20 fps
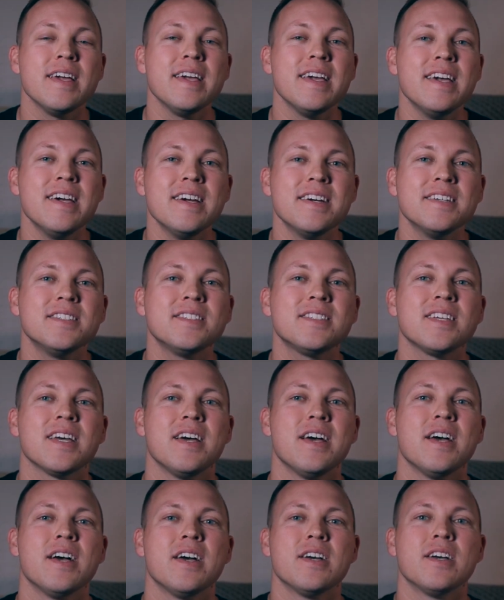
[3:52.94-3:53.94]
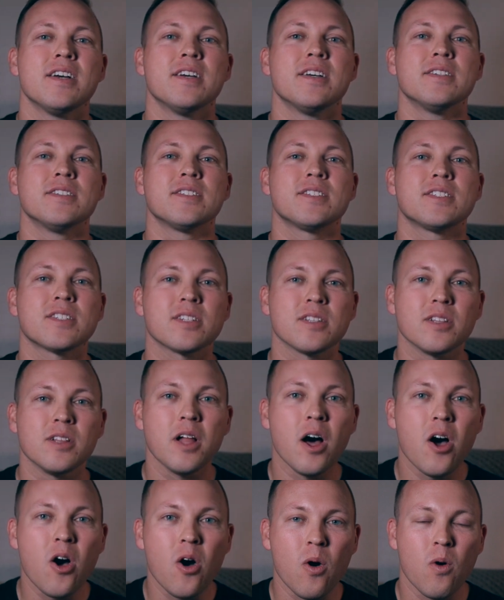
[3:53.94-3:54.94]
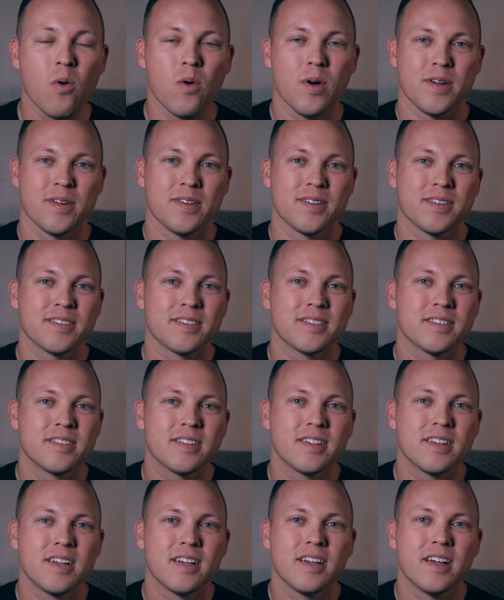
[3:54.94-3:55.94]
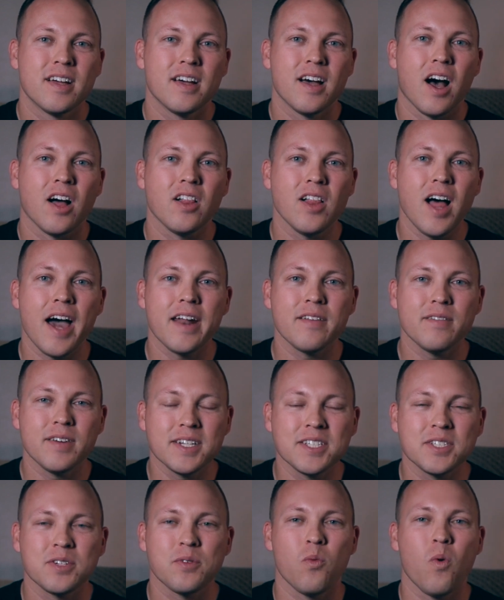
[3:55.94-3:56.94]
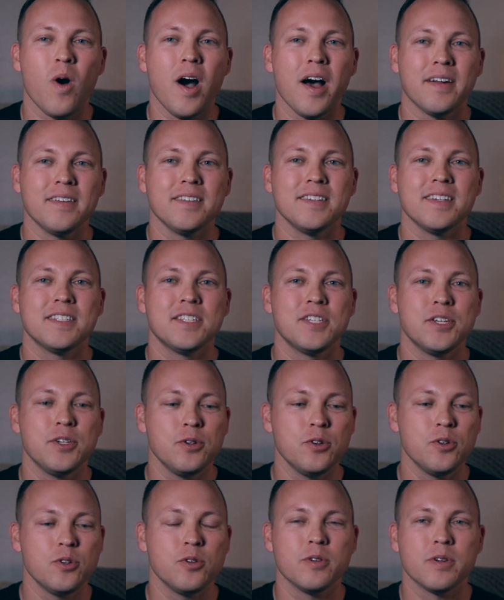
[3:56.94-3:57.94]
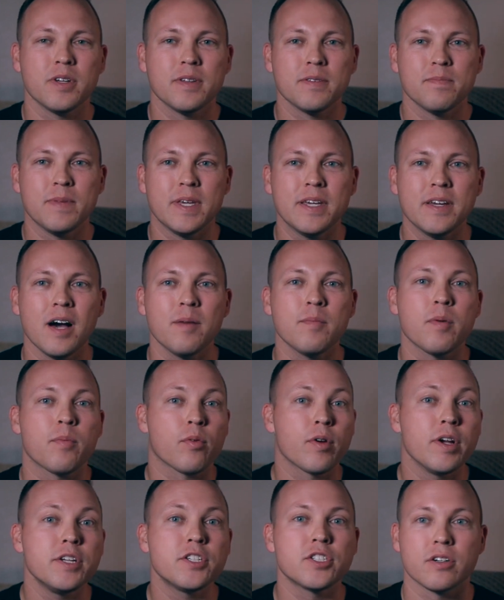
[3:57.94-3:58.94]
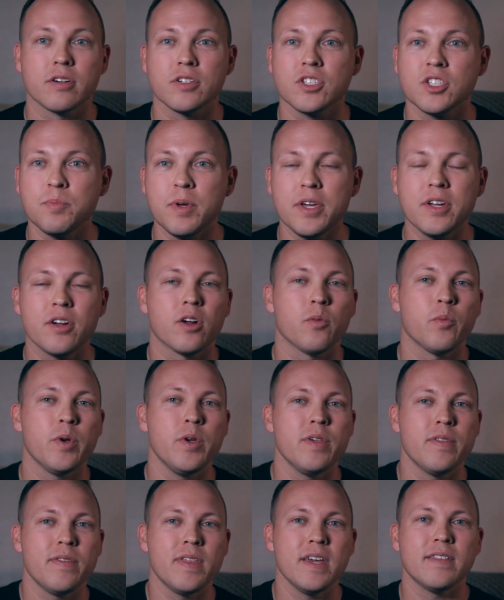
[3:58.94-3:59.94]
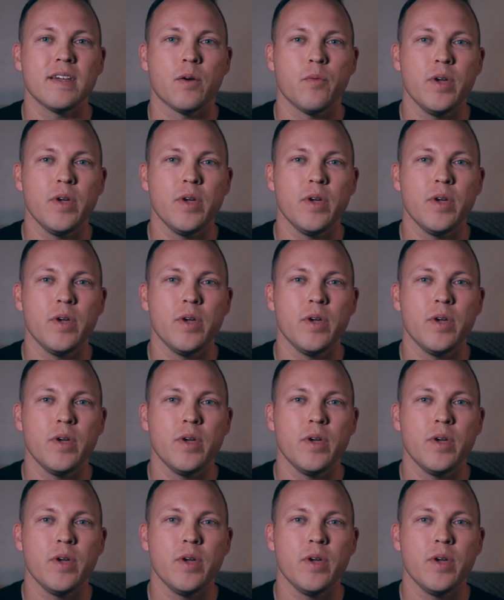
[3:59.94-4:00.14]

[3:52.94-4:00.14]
is slow. A lot of us want to become a preacher or speaker, and we think